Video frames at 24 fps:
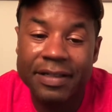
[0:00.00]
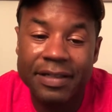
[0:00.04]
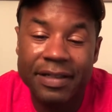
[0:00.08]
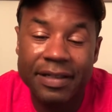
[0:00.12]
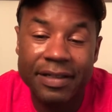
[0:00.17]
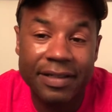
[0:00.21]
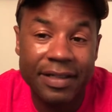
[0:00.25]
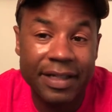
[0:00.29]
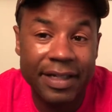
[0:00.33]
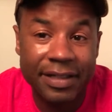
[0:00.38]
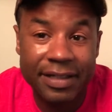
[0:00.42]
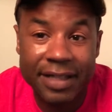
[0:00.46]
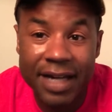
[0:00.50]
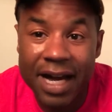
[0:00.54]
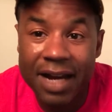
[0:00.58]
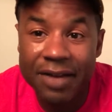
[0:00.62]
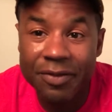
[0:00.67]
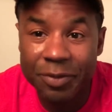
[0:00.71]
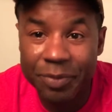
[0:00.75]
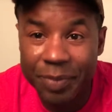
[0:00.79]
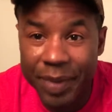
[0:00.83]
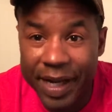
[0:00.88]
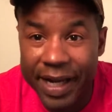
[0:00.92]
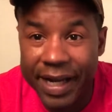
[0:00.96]
and they say it's kind
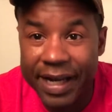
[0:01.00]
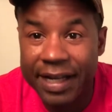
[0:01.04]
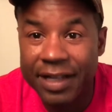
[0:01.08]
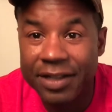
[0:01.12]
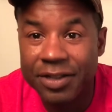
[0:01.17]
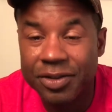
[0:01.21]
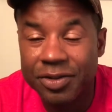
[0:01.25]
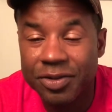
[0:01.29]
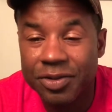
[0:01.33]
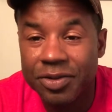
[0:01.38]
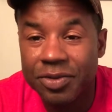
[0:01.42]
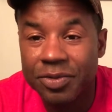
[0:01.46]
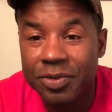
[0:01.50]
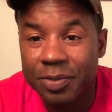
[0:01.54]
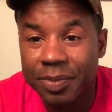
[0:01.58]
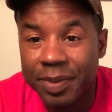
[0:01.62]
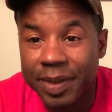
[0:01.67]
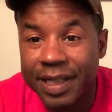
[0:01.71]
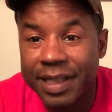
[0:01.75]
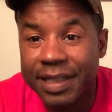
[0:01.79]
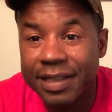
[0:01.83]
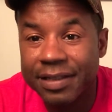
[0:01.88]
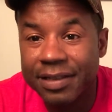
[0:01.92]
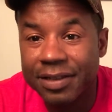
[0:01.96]
of a pain to
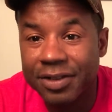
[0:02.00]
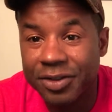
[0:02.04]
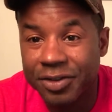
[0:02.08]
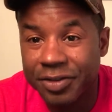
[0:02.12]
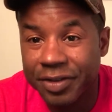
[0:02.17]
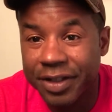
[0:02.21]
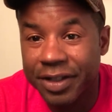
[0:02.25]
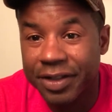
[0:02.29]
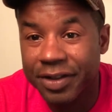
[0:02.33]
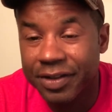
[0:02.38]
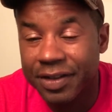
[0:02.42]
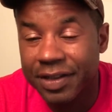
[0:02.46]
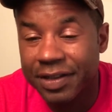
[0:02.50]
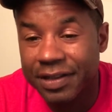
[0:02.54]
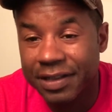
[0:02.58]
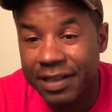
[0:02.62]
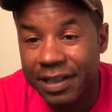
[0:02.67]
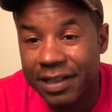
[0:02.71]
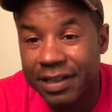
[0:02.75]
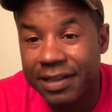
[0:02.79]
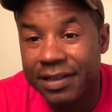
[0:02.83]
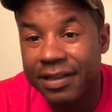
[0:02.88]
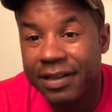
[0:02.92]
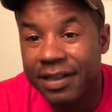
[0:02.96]
replace the trigger on this
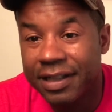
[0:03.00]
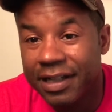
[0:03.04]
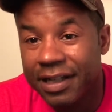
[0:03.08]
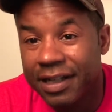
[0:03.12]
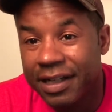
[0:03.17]
gun.